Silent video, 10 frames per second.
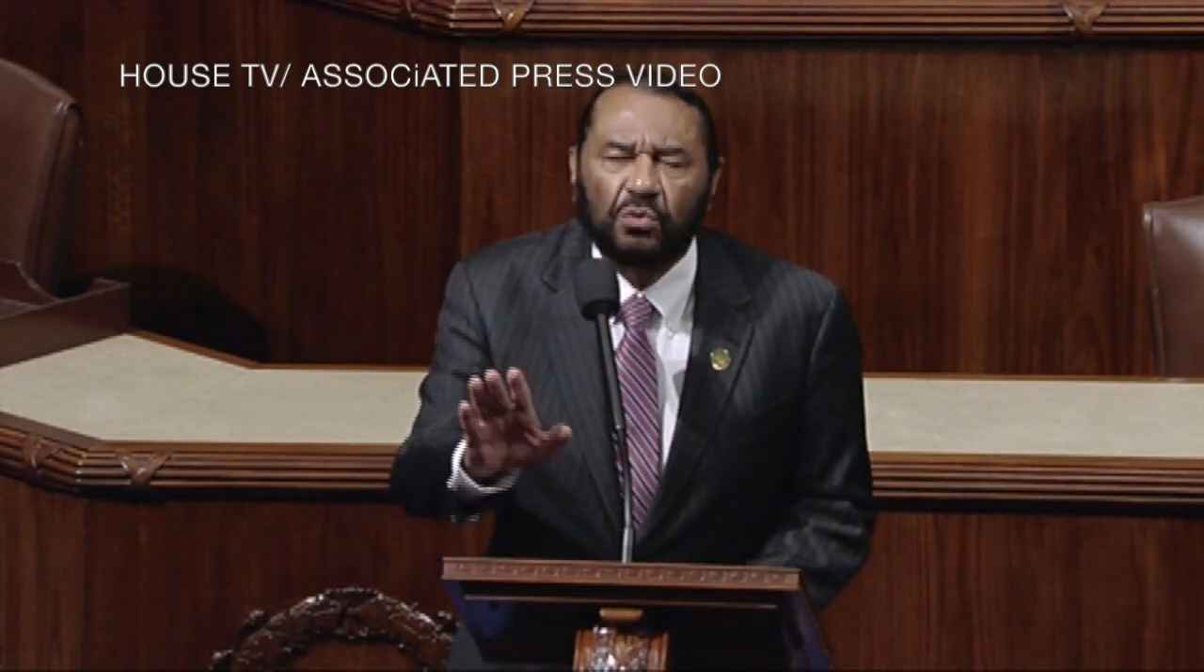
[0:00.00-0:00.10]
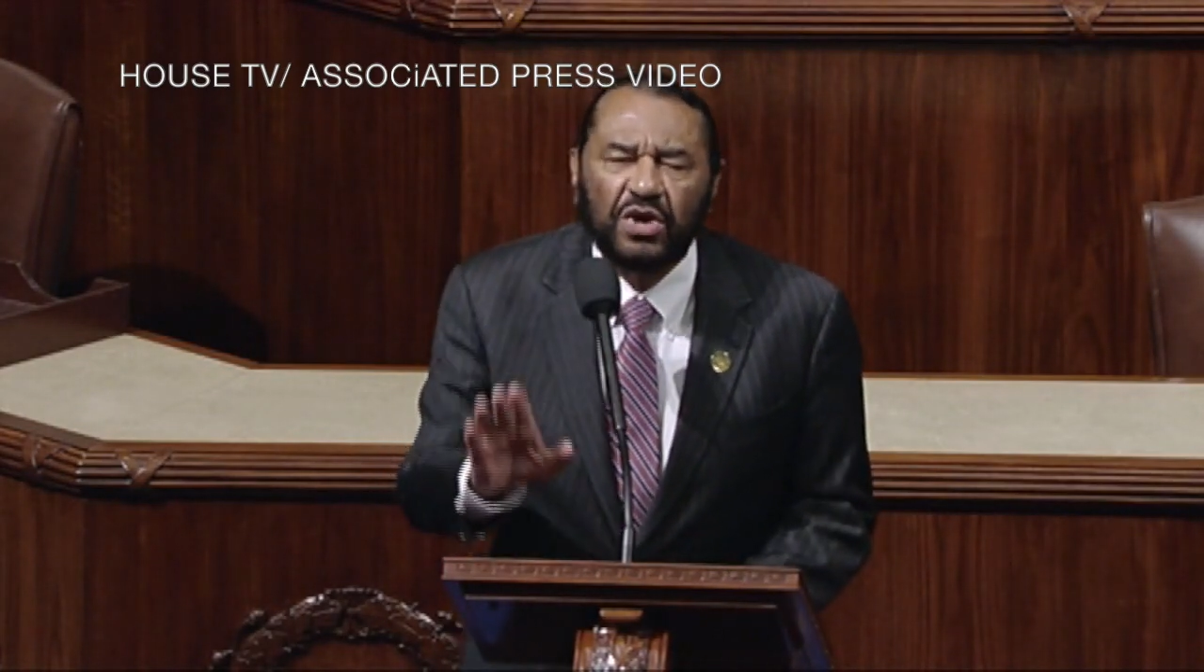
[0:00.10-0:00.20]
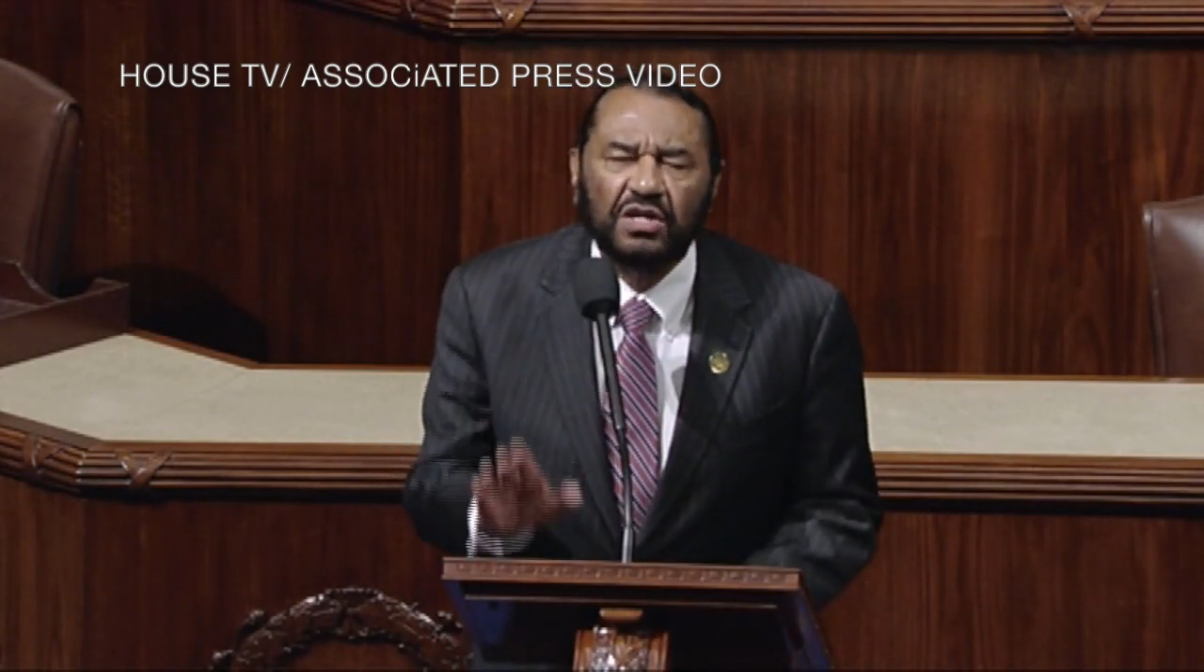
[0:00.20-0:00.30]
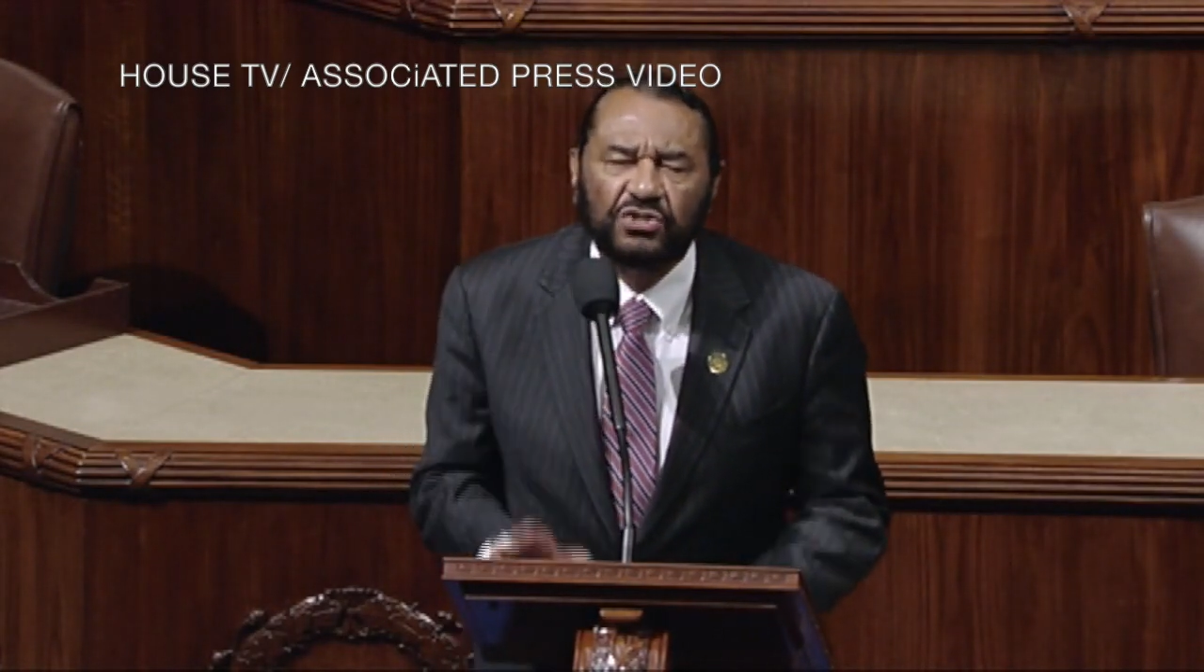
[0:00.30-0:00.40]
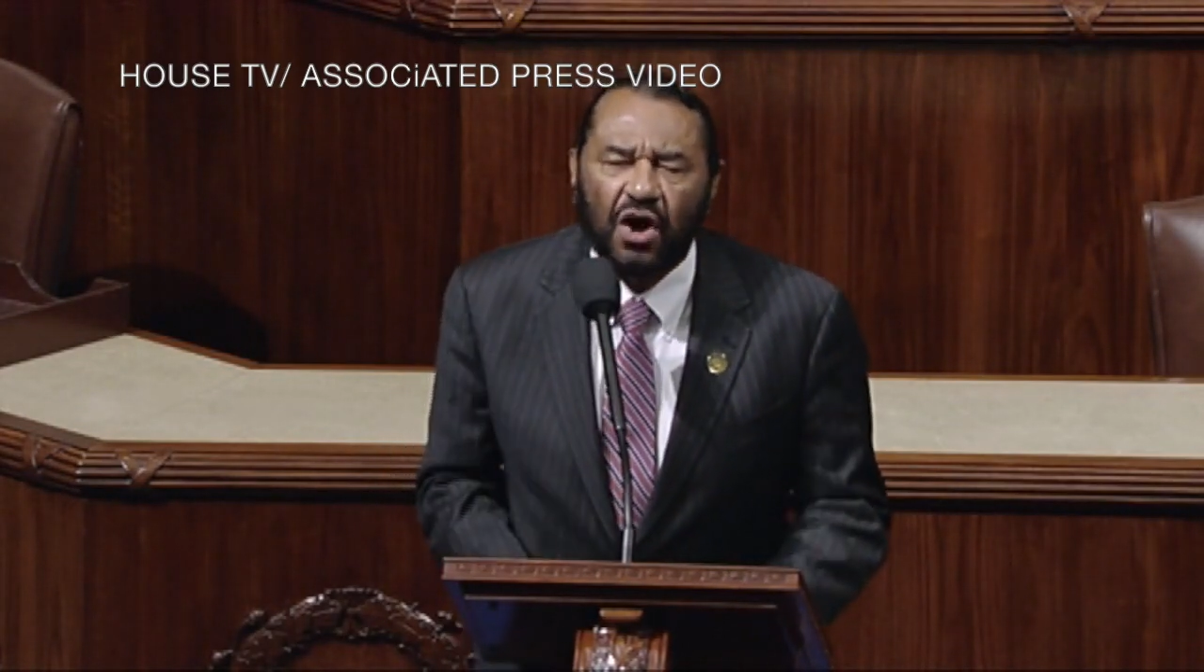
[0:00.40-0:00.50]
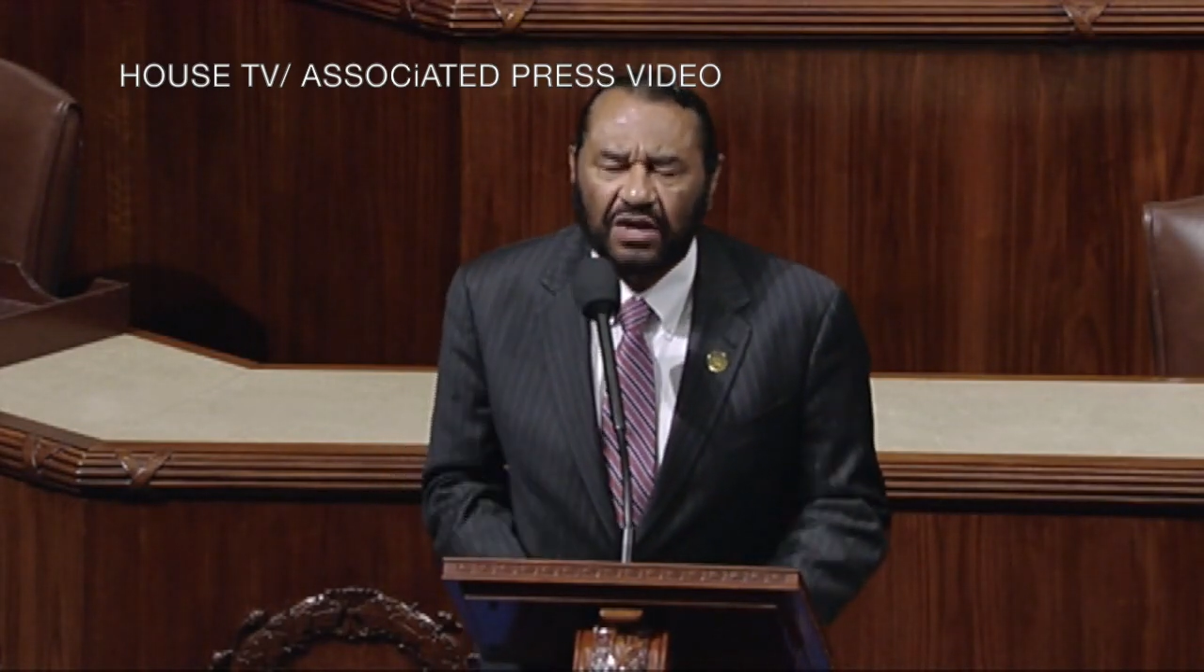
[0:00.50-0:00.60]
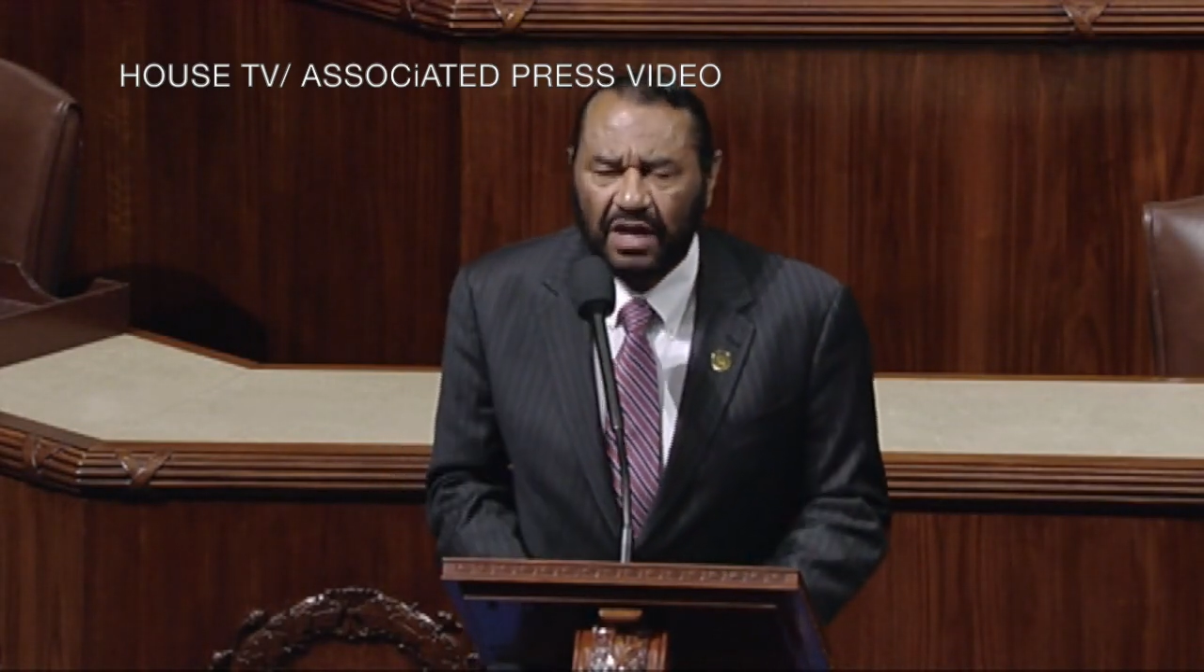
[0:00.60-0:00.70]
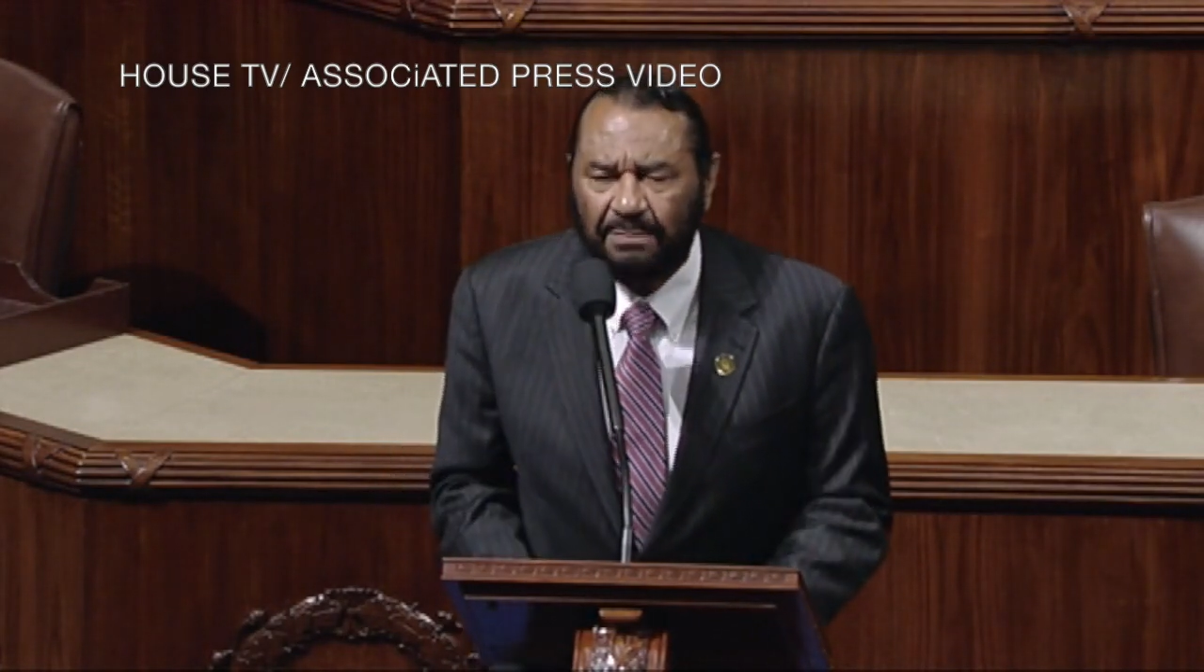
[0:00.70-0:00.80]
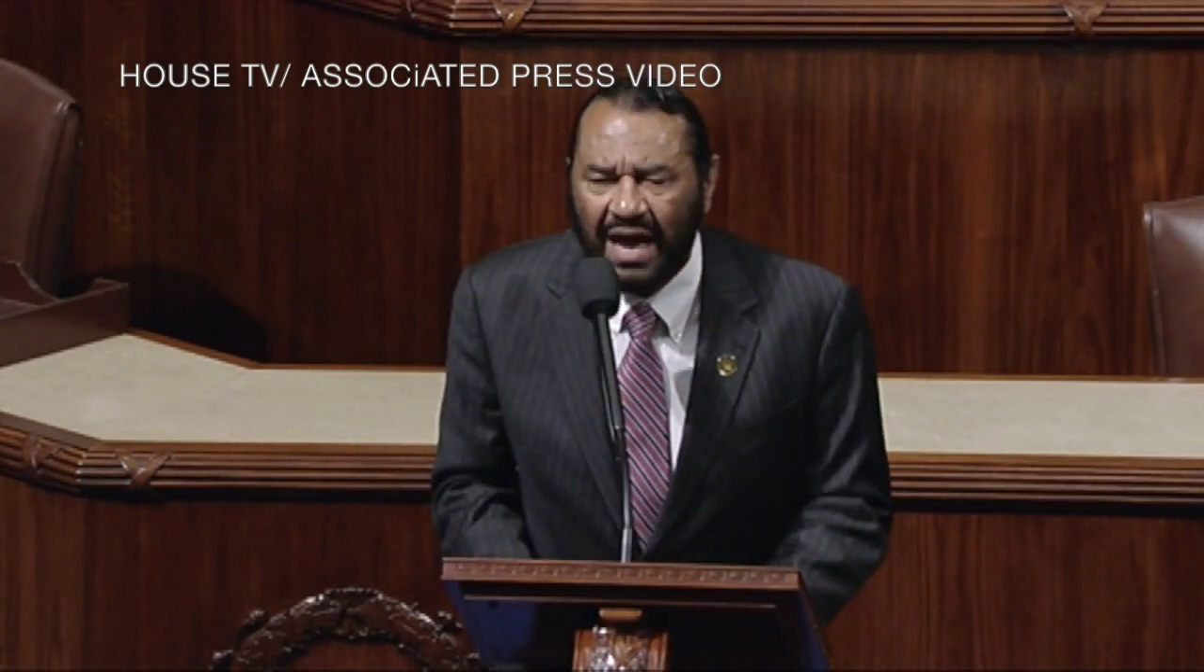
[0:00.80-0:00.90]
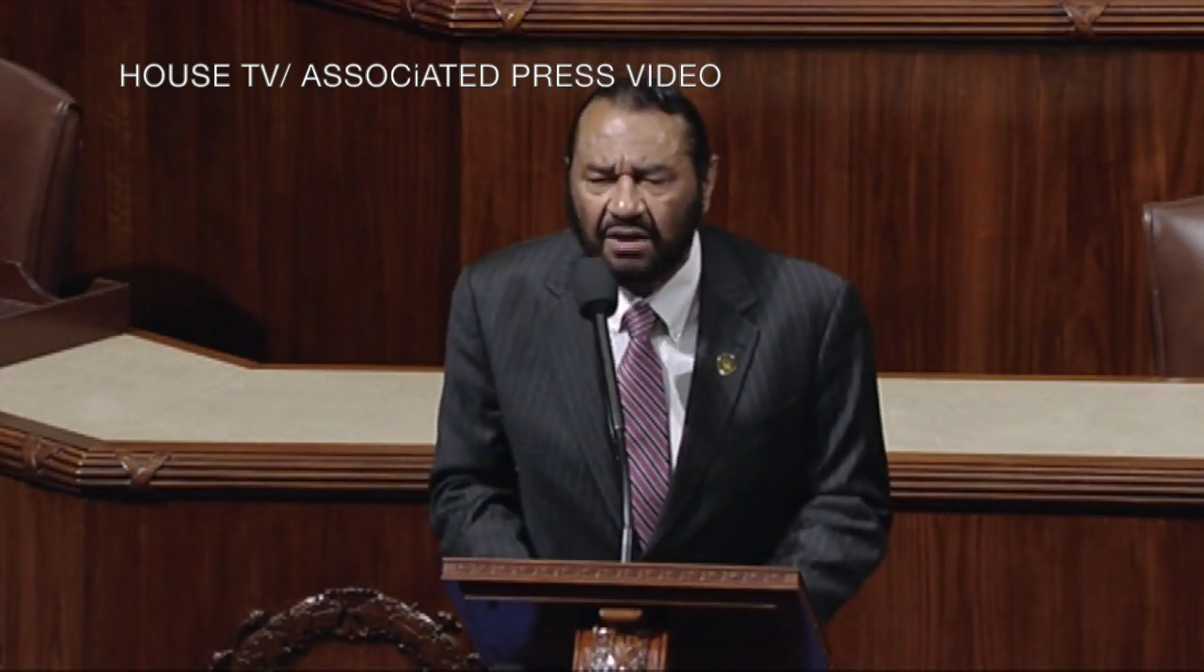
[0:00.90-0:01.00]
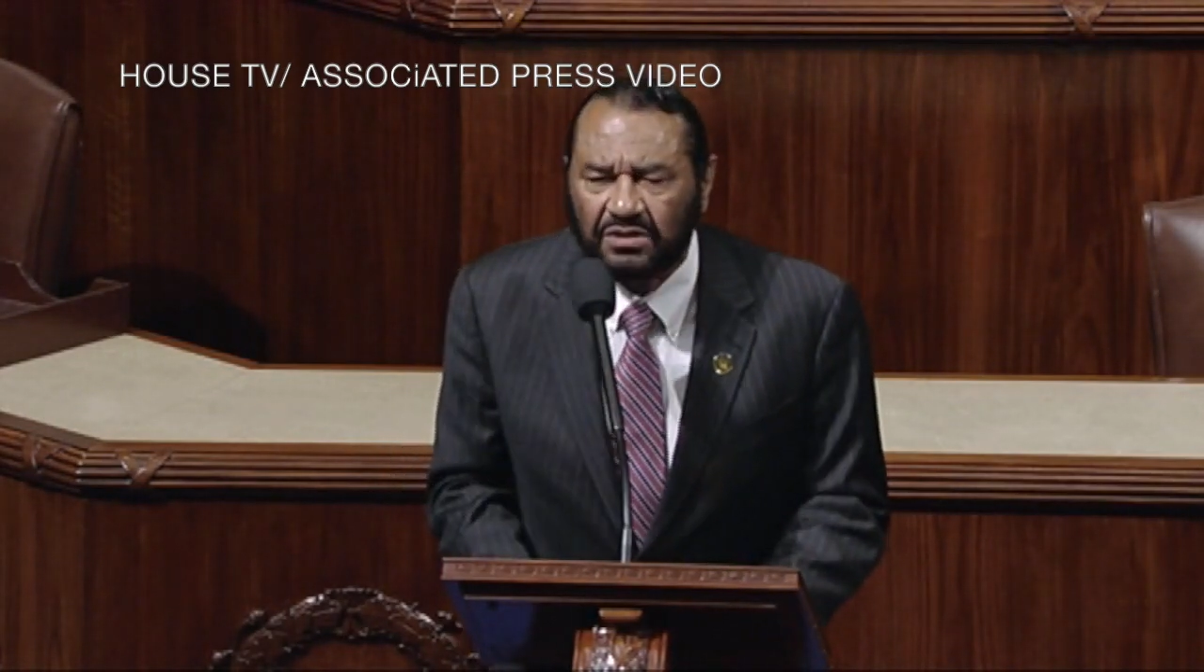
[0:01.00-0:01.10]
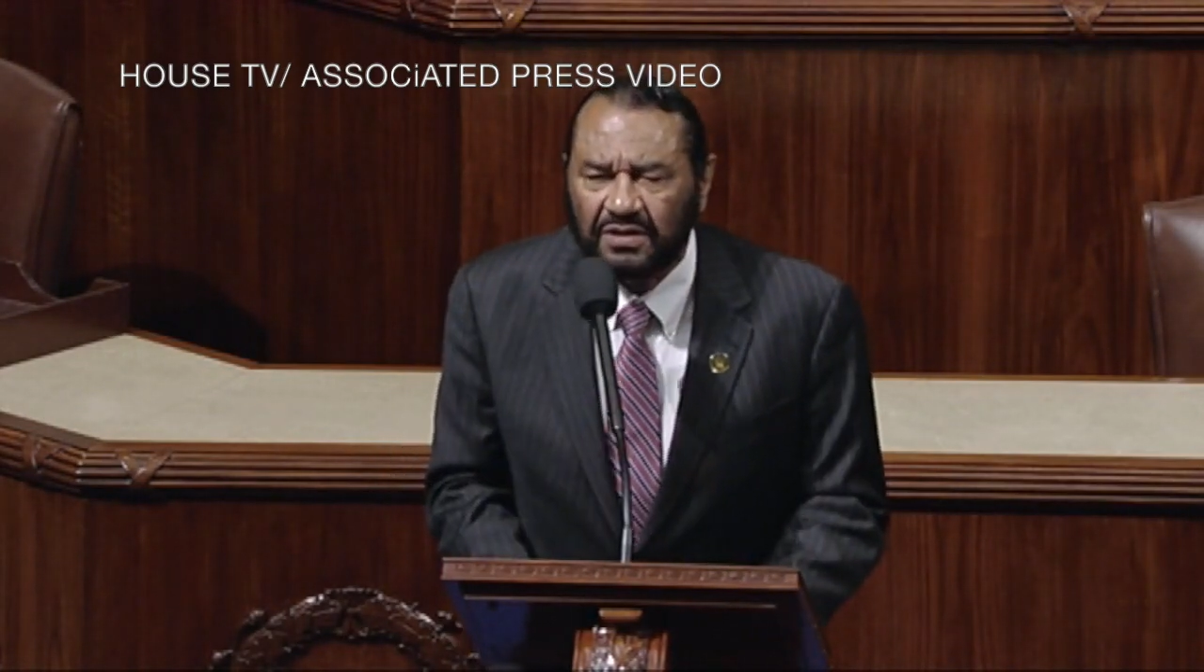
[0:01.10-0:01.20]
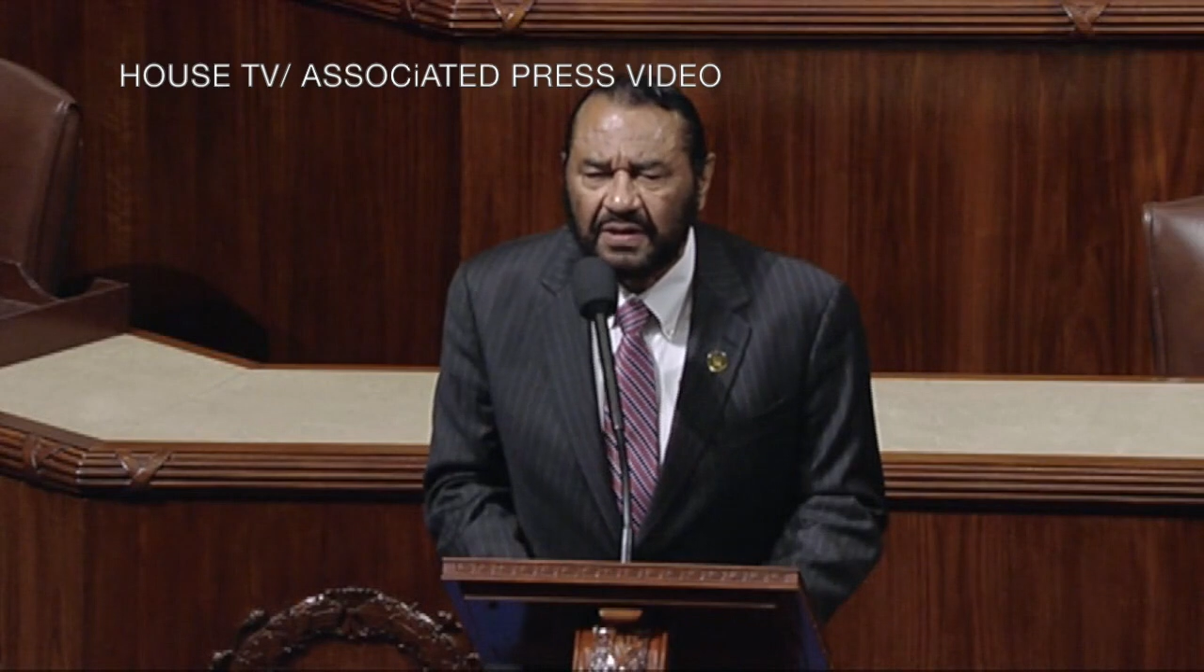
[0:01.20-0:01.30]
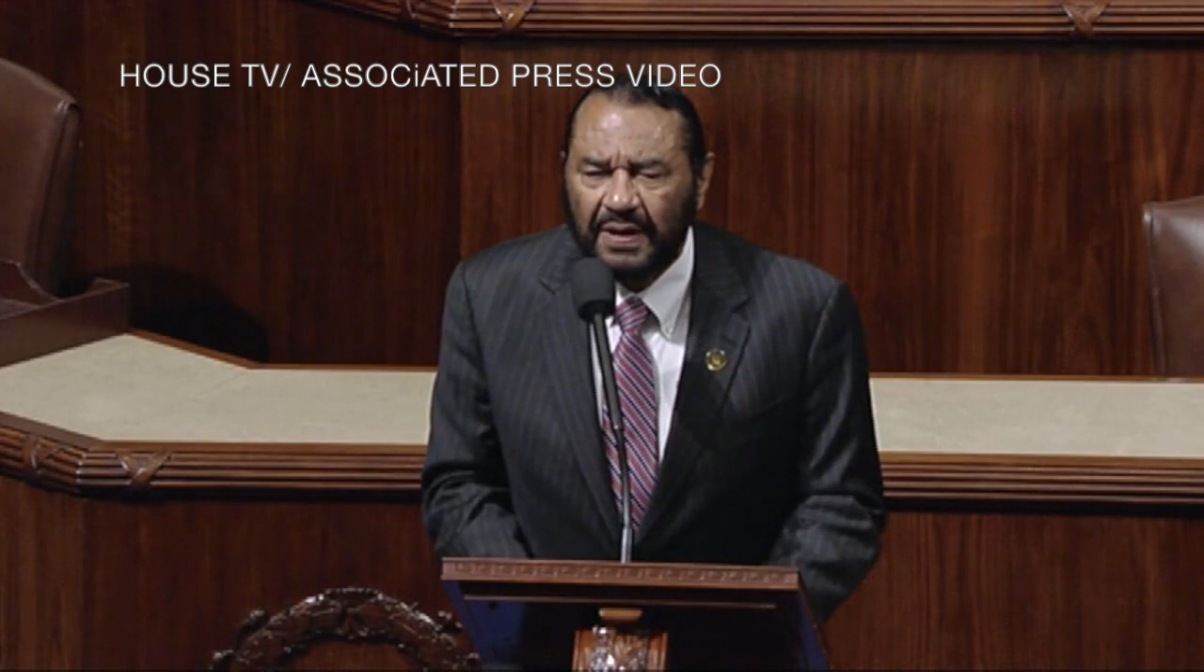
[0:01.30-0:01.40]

we are talking about